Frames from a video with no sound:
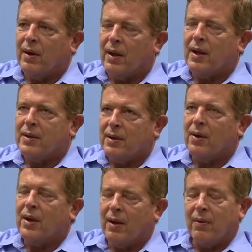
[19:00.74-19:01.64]
Gotcha.
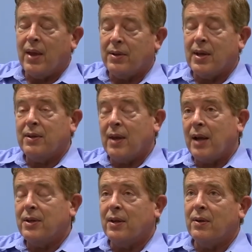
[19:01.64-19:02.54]
Okay. Well, that's
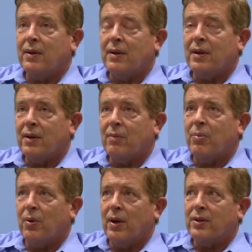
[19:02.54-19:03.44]
actually a good
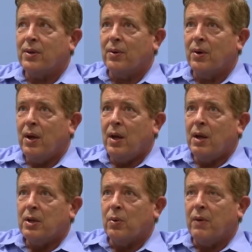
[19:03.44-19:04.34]
point. So
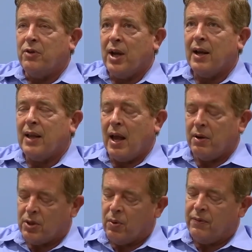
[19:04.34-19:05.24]
we've checked
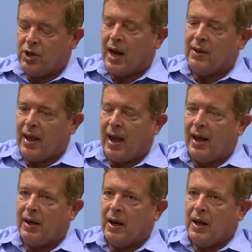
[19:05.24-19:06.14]

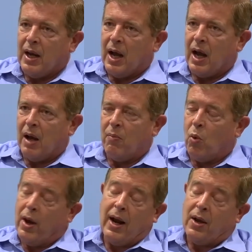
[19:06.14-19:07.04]
that.
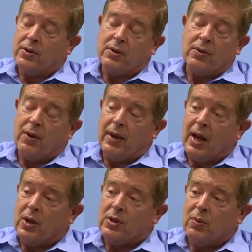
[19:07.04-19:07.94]
What else? Is there anything
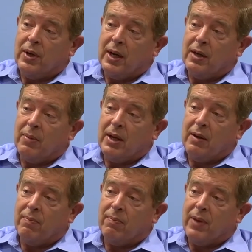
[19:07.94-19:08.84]
else that we need to
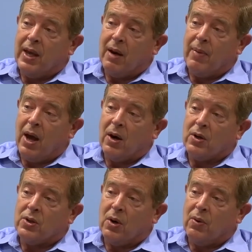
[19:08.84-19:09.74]
be thinking about or
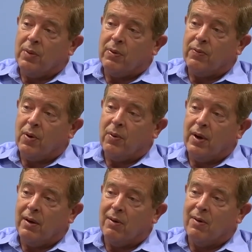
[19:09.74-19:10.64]
concerned with before
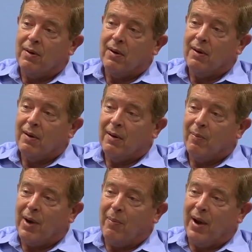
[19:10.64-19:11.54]
we
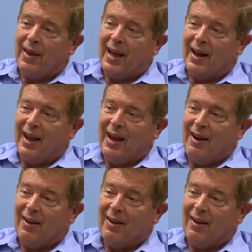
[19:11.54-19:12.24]
buy that land?